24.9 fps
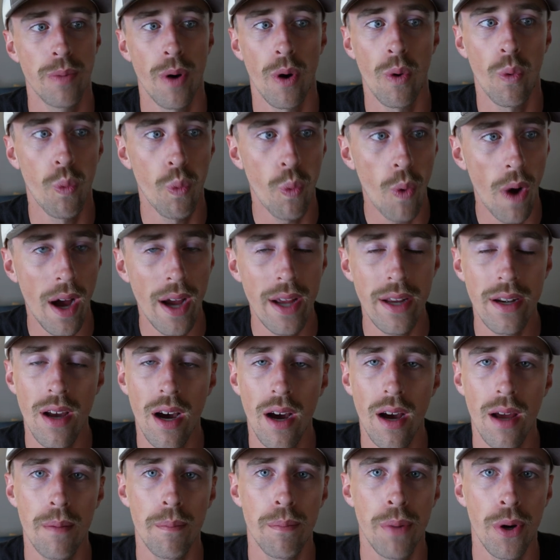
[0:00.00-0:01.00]
but why
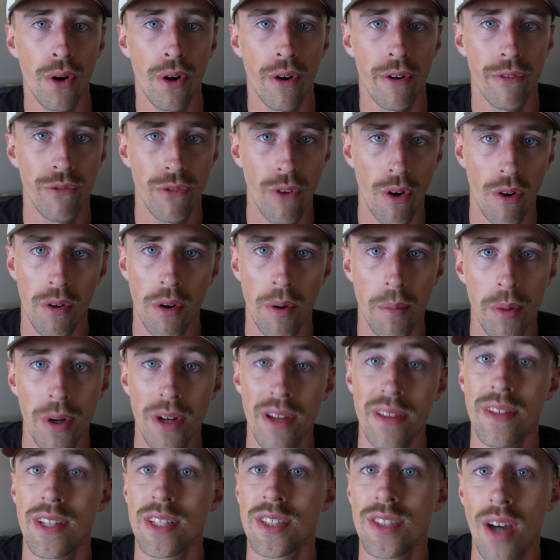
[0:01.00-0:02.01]
not put our phone number
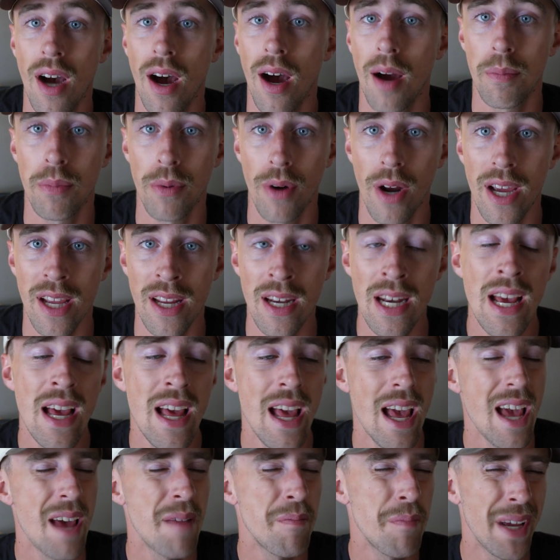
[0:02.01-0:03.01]
in the top right
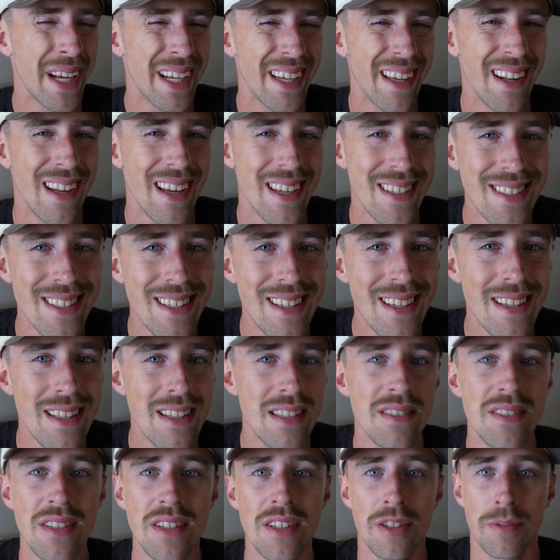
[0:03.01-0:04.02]
and make it as
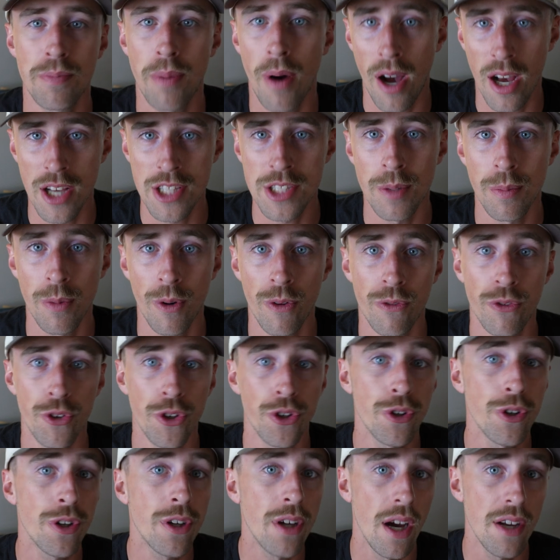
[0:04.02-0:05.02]
easy as possible for
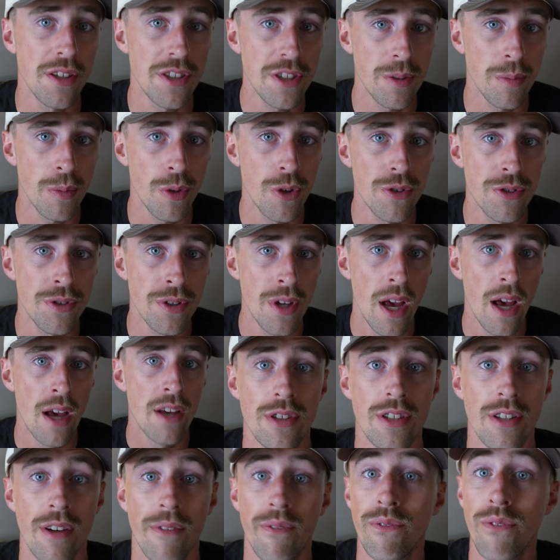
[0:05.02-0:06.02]
your customers
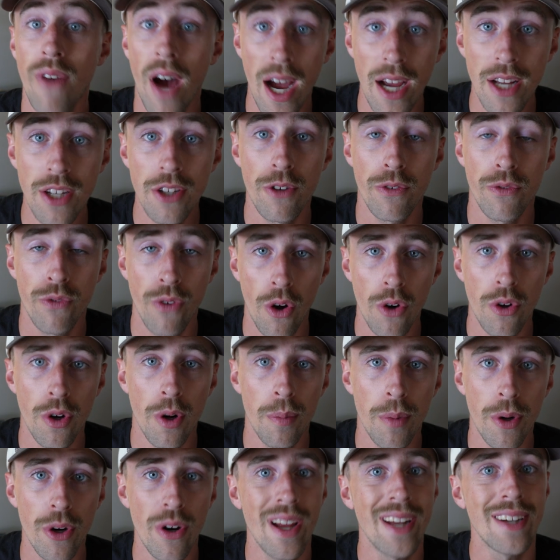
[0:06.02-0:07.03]
to find your phone
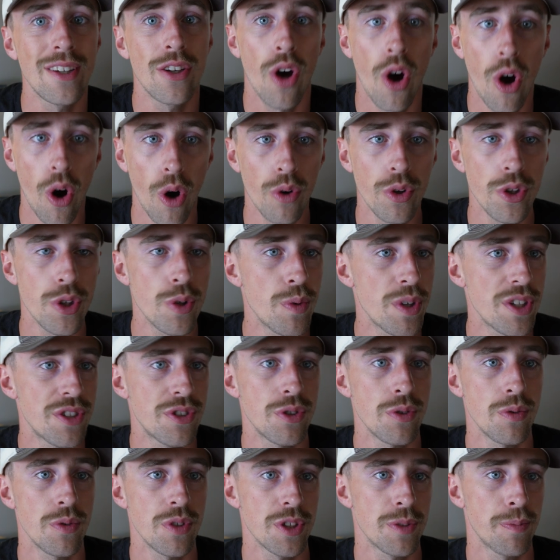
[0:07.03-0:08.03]
number and call you as
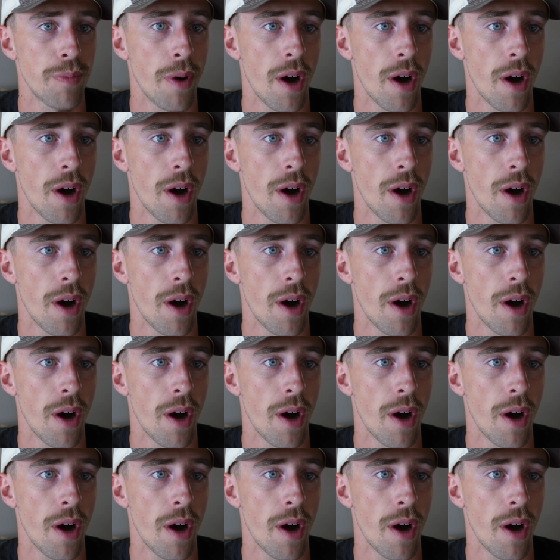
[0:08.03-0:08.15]
soon as